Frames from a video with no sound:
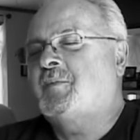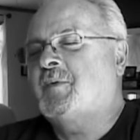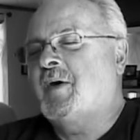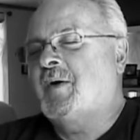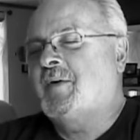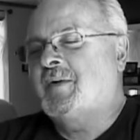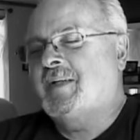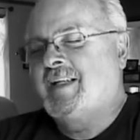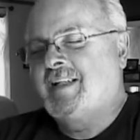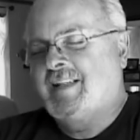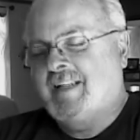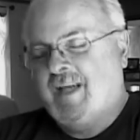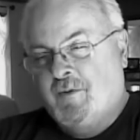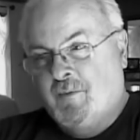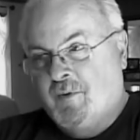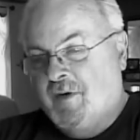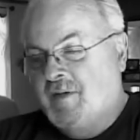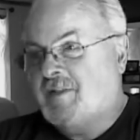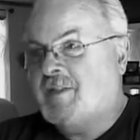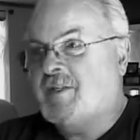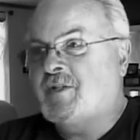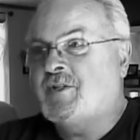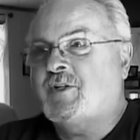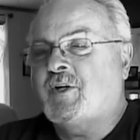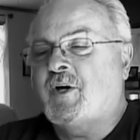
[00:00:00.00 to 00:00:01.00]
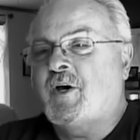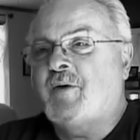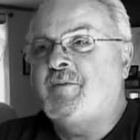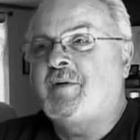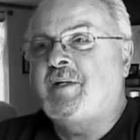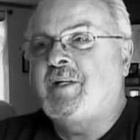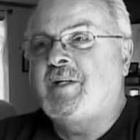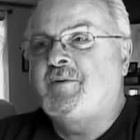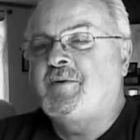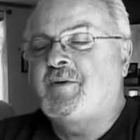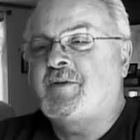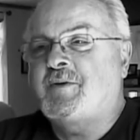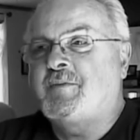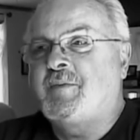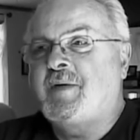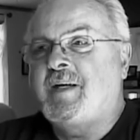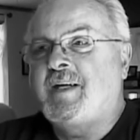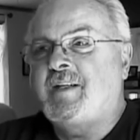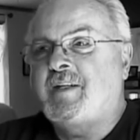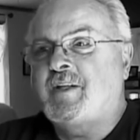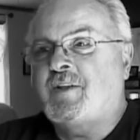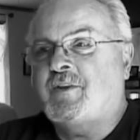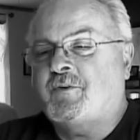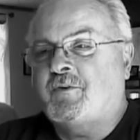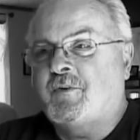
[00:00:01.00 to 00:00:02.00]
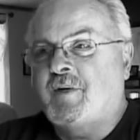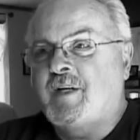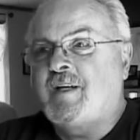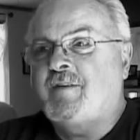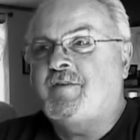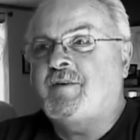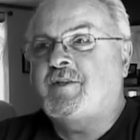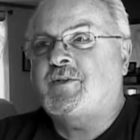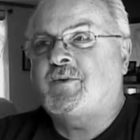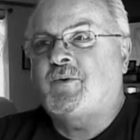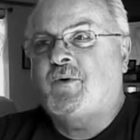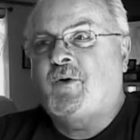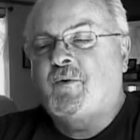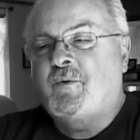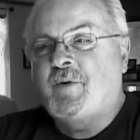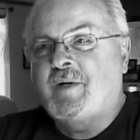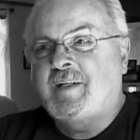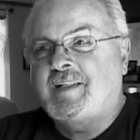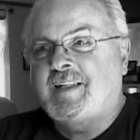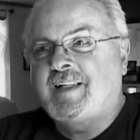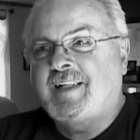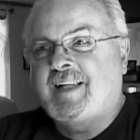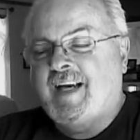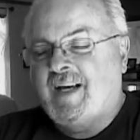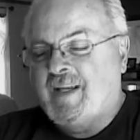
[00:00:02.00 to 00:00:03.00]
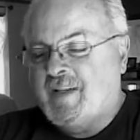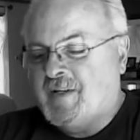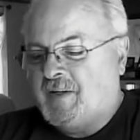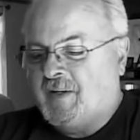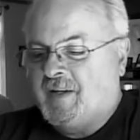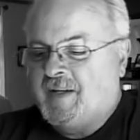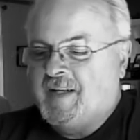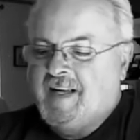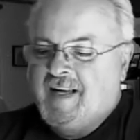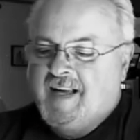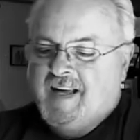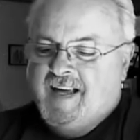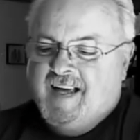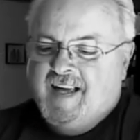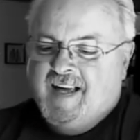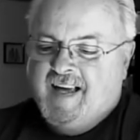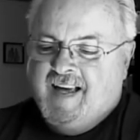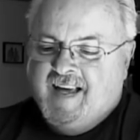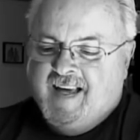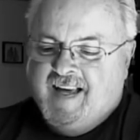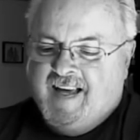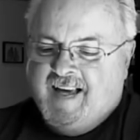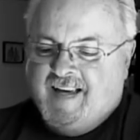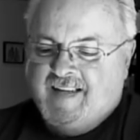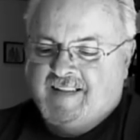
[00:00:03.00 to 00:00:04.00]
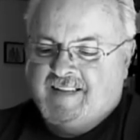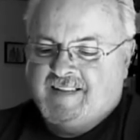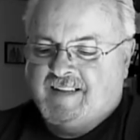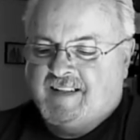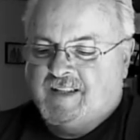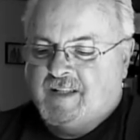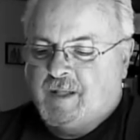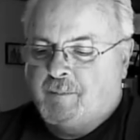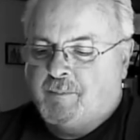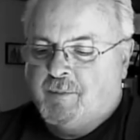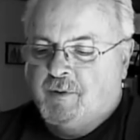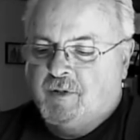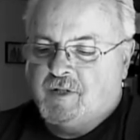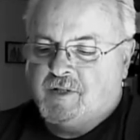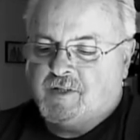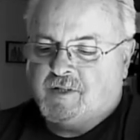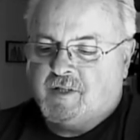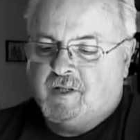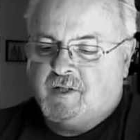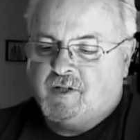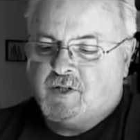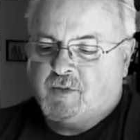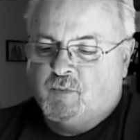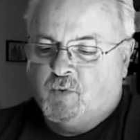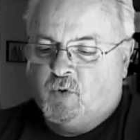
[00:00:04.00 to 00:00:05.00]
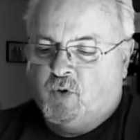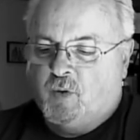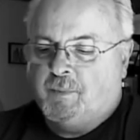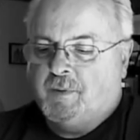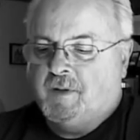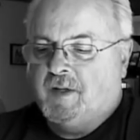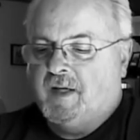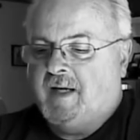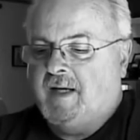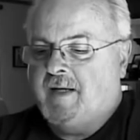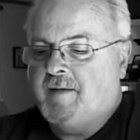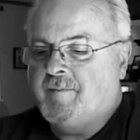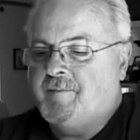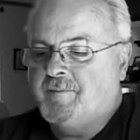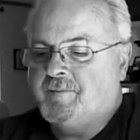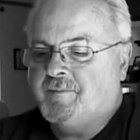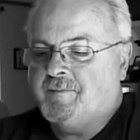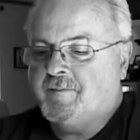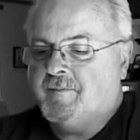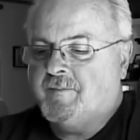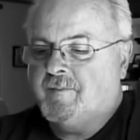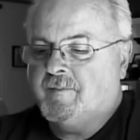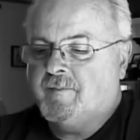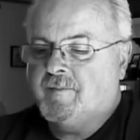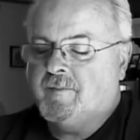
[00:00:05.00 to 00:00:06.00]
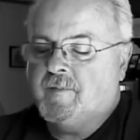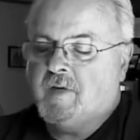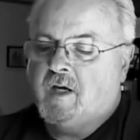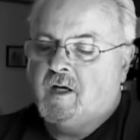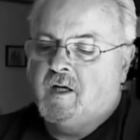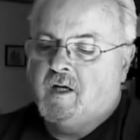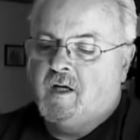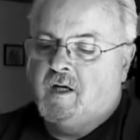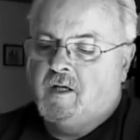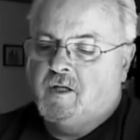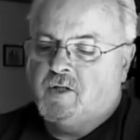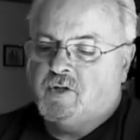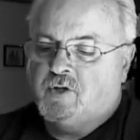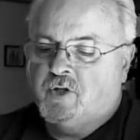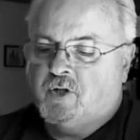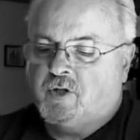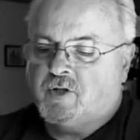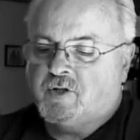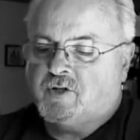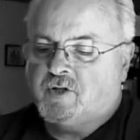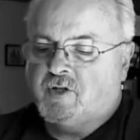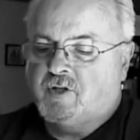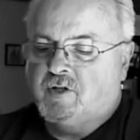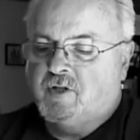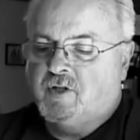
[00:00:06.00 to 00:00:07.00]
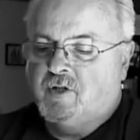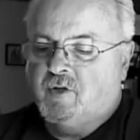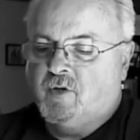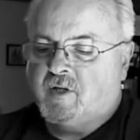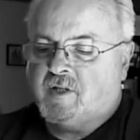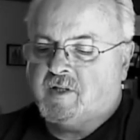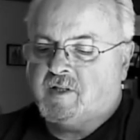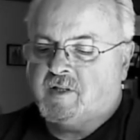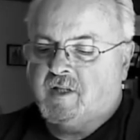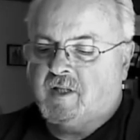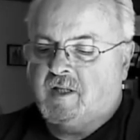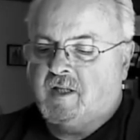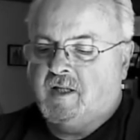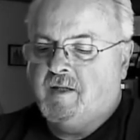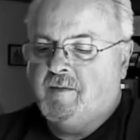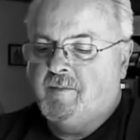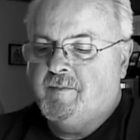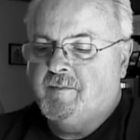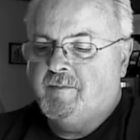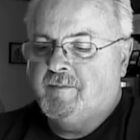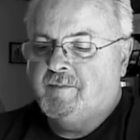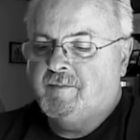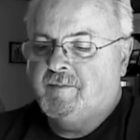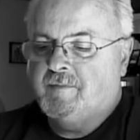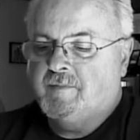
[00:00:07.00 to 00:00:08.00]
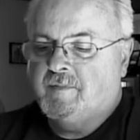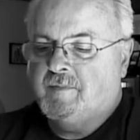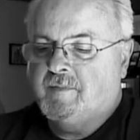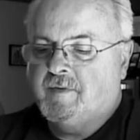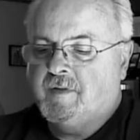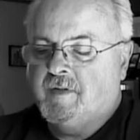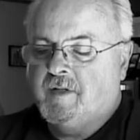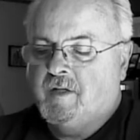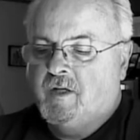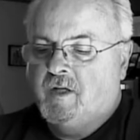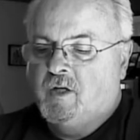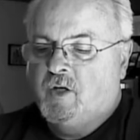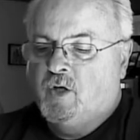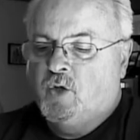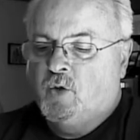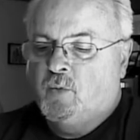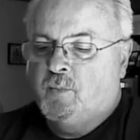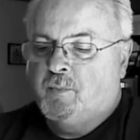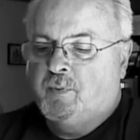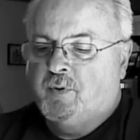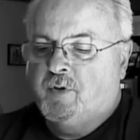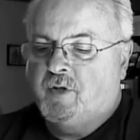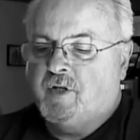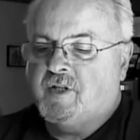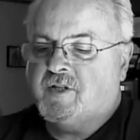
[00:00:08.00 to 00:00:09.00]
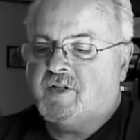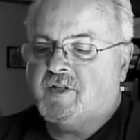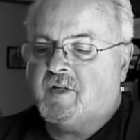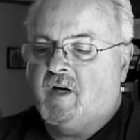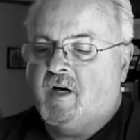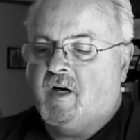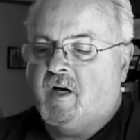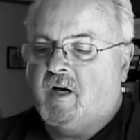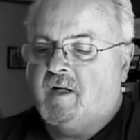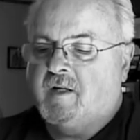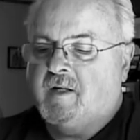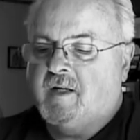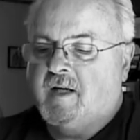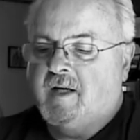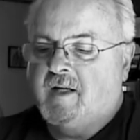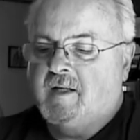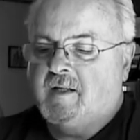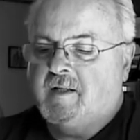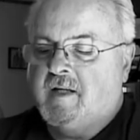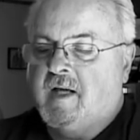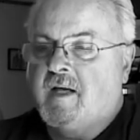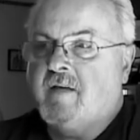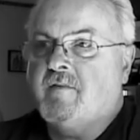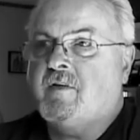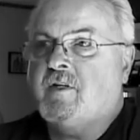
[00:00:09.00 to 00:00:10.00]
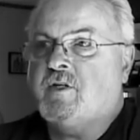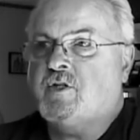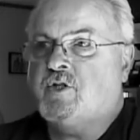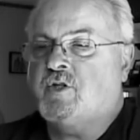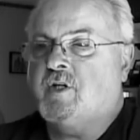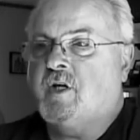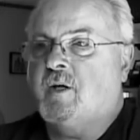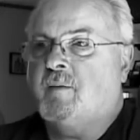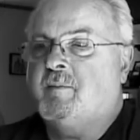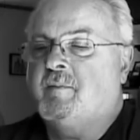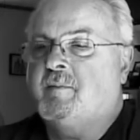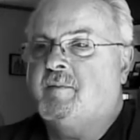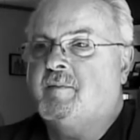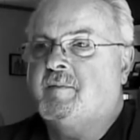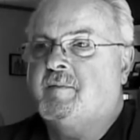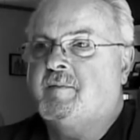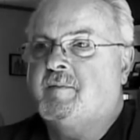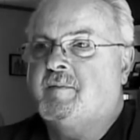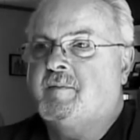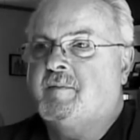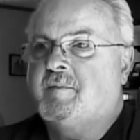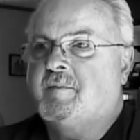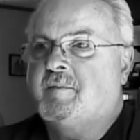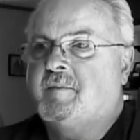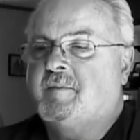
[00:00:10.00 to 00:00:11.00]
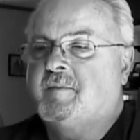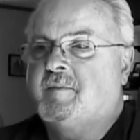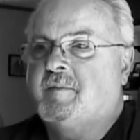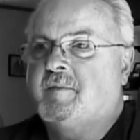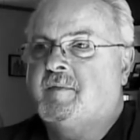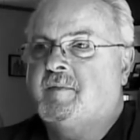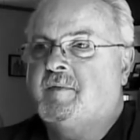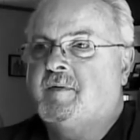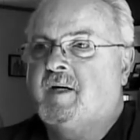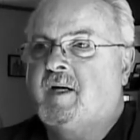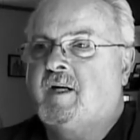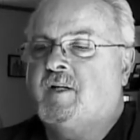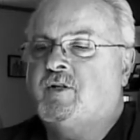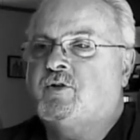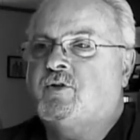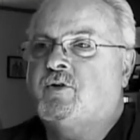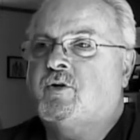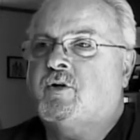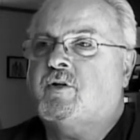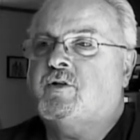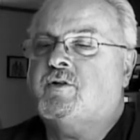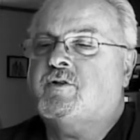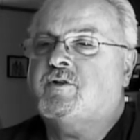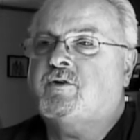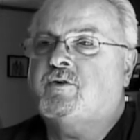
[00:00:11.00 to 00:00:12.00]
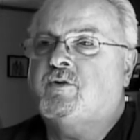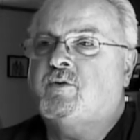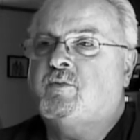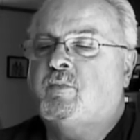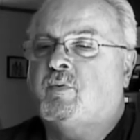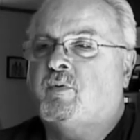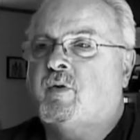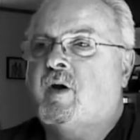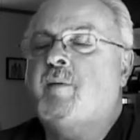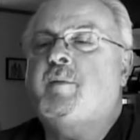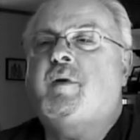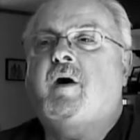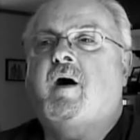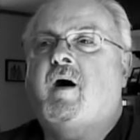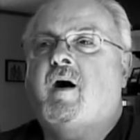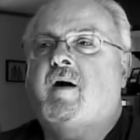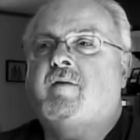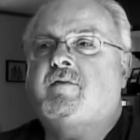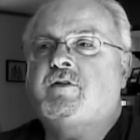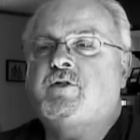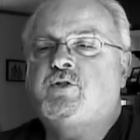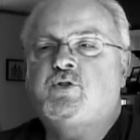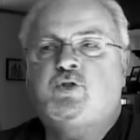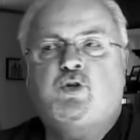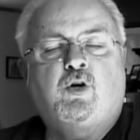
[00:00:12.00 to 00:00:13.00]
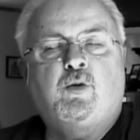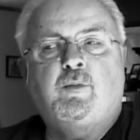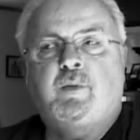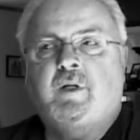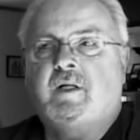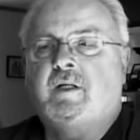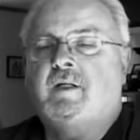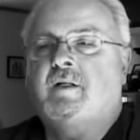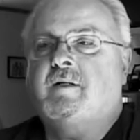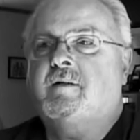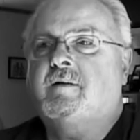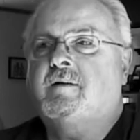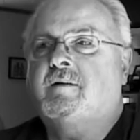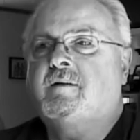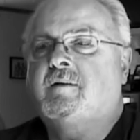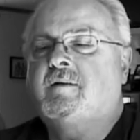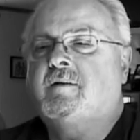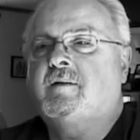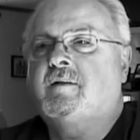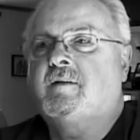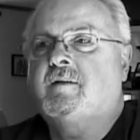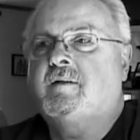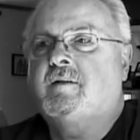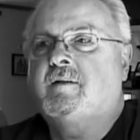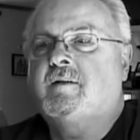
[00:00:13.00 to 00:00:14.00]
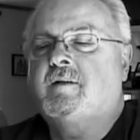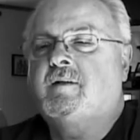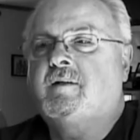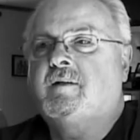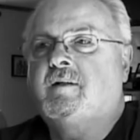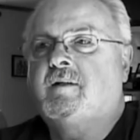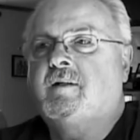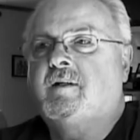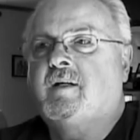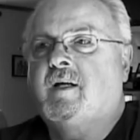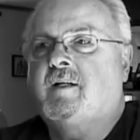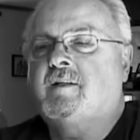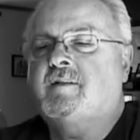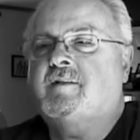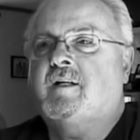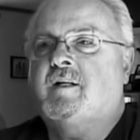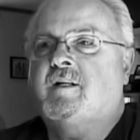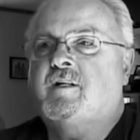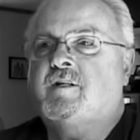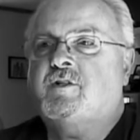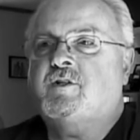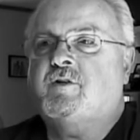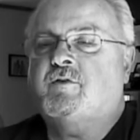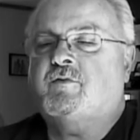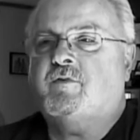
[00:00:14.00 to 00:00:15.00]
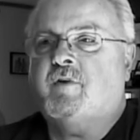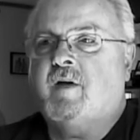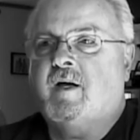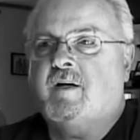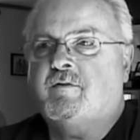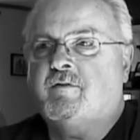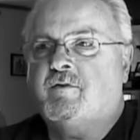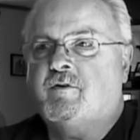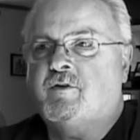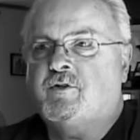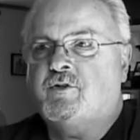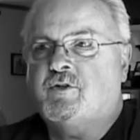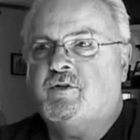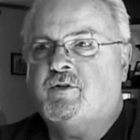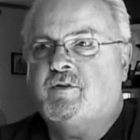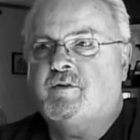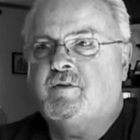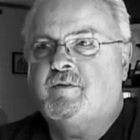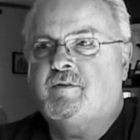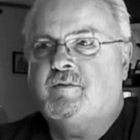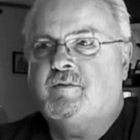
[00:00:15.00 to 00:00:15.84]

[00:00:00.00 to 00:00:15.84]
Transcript: go? Well, they went to Germany with me. Oh, the three of us uh-huh. all went together. And uh, they put us on a small plane, took us to New York City, put us on a Navy ship, and took us to Bremerhaven, Germany, and sent us to Frankfurt,